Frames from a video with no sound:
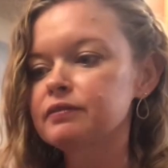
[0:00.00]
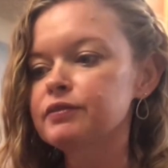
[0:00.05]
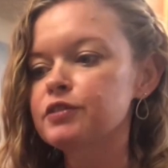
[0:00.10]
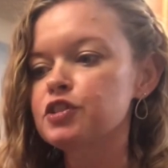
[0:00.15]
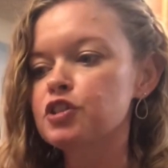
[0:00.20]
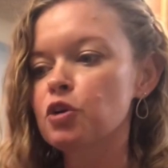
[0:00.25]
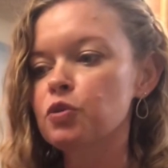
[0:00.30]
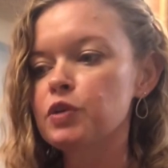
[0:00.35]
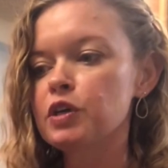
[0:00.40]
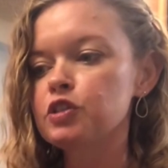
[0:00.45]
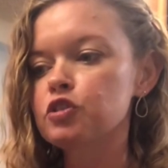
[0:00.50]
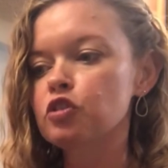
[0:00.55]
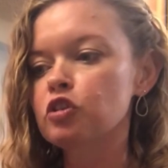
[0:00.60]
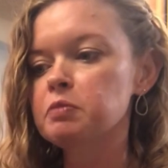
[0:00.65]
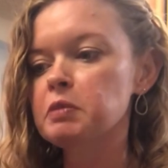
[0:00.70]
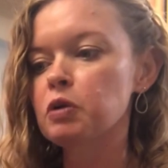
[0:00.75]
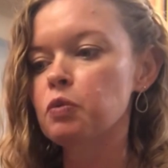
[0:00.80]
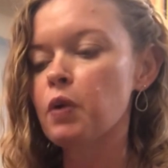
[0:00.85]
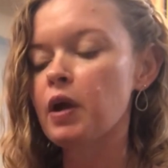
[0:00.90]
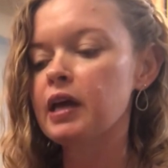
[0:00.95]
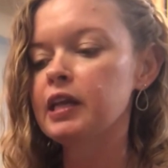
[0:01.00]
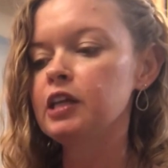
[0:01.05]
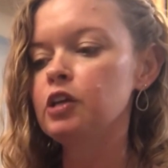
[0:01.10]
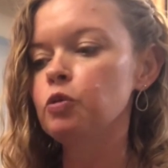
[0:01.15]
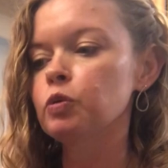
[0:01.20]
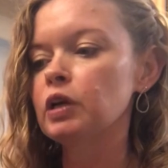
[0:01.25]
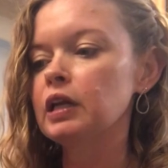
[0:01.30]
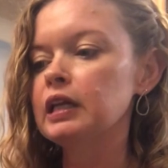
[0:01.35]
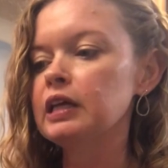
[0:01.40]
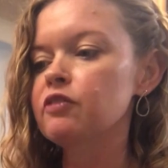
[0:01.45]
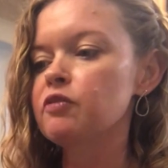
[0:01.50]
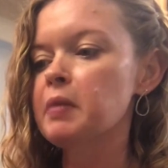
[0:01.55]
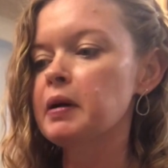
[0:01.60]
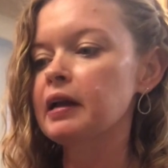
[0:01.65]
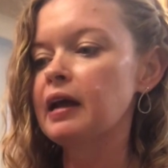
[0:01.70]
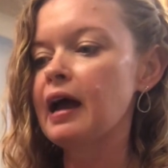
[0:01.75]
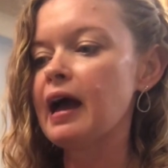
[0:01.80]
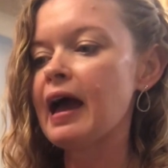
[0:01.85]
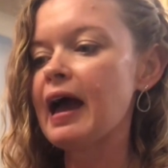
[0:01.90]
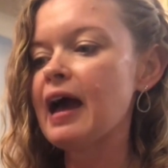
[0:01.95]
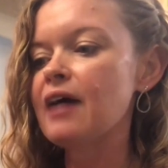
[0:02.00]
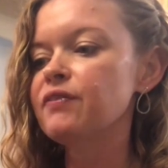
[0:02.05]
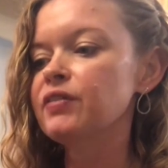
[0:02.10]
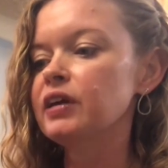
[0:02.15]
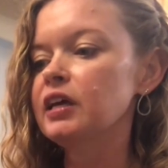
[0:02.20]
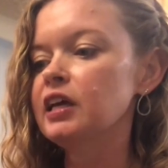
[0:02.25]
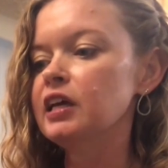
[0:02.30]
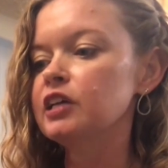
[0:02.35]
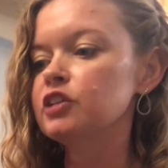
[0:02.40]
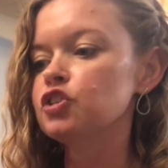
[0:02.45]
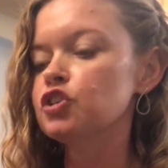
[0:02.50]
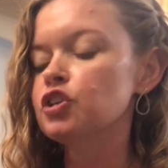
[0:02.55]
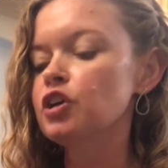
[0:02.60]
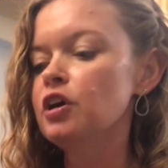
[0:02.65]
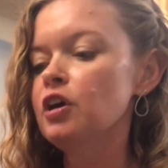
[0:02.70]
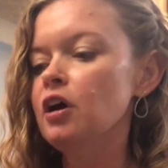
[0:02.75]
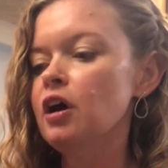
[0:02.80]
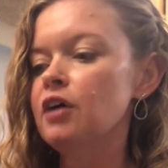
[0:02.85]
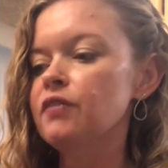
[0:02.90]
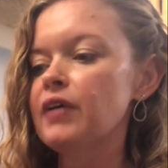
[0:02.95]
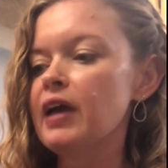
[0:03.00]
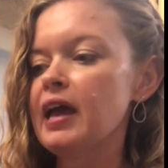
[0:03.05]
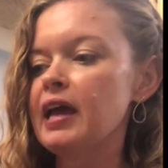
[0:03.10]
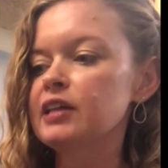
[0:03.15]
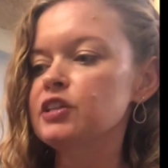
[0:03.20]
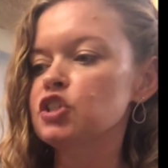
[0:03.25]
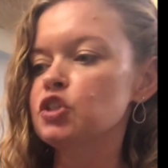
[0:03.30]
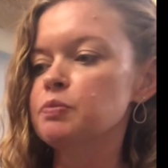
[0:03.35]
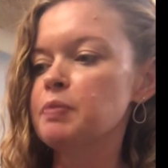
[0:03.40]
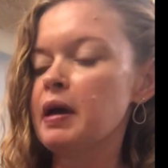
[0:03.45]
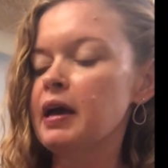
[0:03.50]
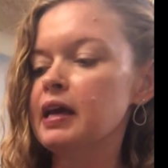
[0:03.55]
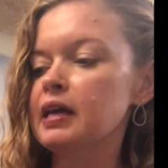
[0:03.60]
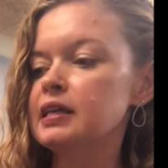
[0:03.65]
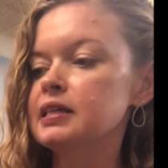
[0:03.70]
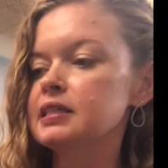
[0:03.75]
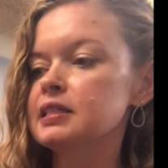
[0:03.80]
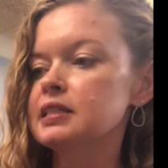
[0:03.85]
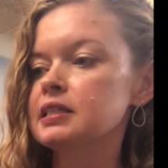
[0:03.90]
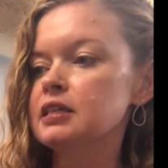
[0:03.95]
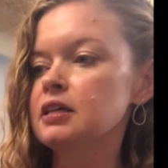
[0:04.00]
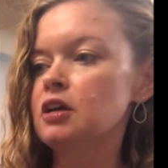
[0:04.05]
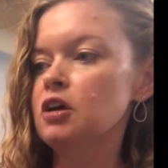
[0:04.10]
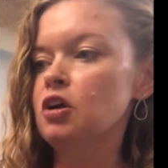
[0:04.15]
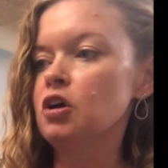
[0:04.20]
So these are going to be ready. You're going to leave about a ½ inch of head space,